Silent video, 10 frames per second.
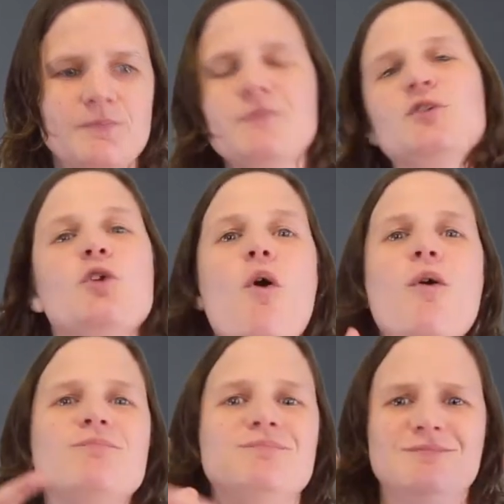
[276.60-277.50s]
Now, on
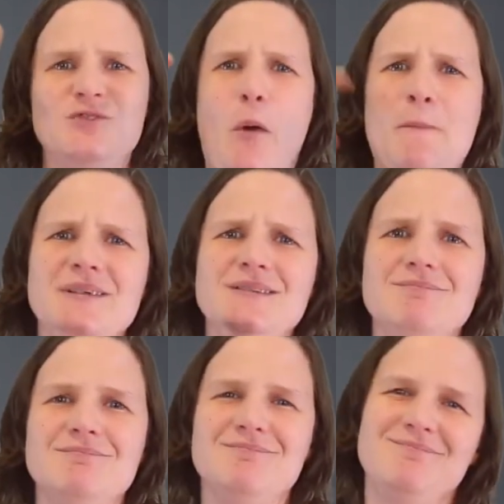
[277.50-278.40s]
this next slide,
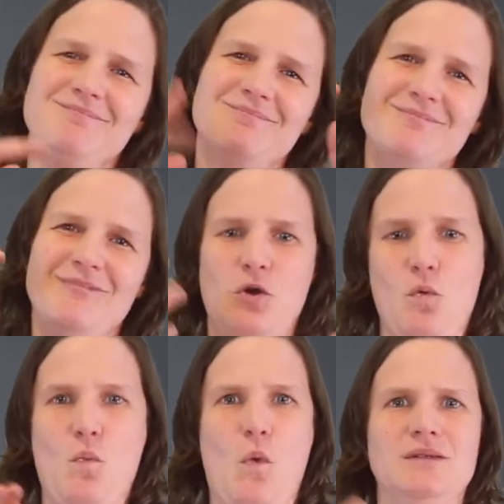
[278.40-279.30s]
you can see,
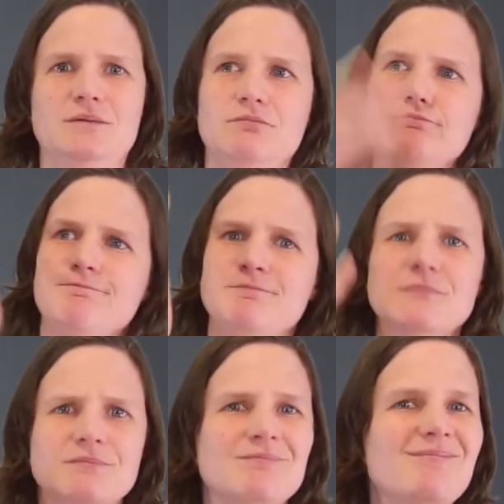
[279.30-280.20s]
as I said
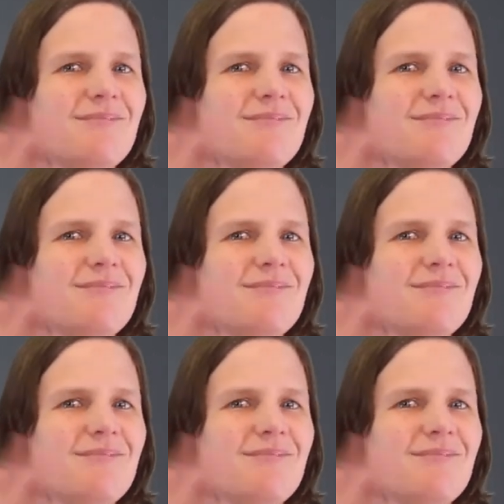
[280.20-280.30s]
before,